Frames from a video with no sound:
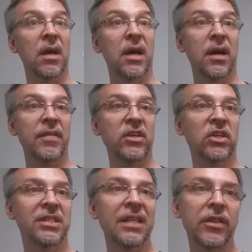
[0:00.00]
Uh, they
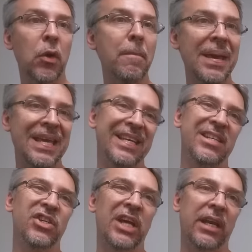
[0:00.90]
just say that they're made
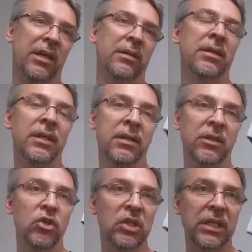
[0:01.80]
in China.
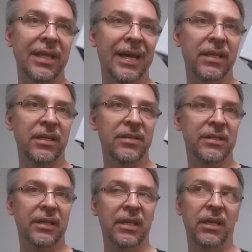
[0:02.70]
Usually that
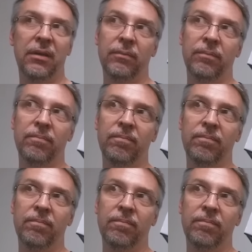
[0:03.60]
is a